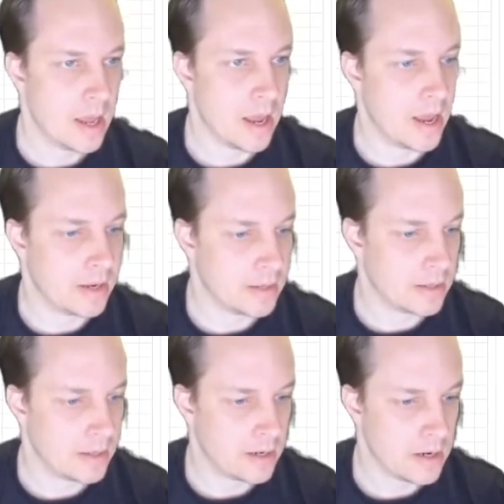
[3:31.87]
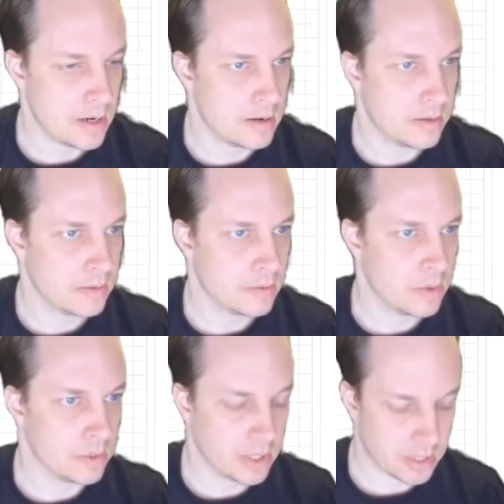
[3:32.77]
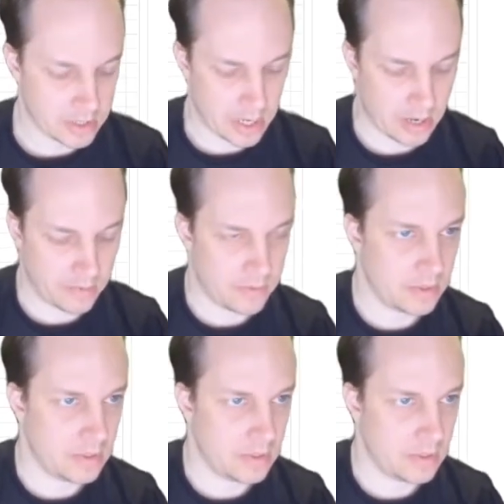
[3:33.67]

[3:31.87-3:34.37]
And here we will just have